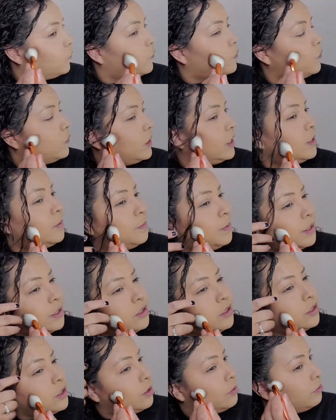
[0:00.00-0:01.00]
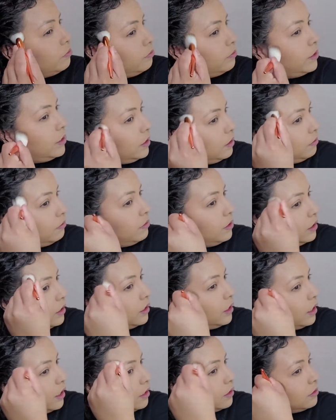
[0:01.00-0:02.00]
These brushes are really, really
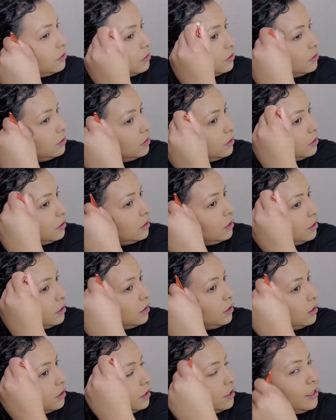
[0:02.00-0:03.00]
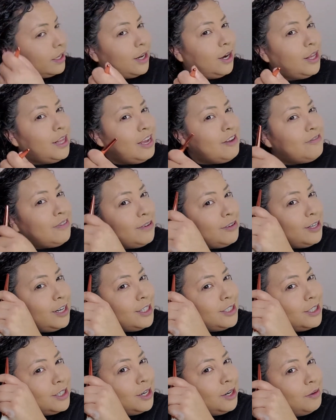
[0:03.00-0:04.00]
nice. Look at all that
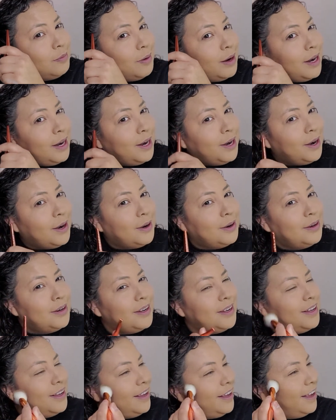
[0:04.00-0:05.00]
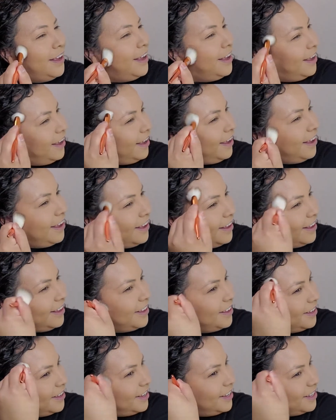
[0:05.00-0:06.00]
foundation in my hair.
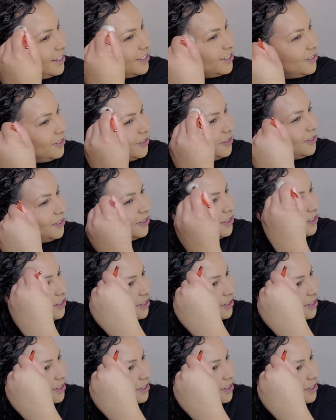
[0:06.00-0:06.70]
It's cool.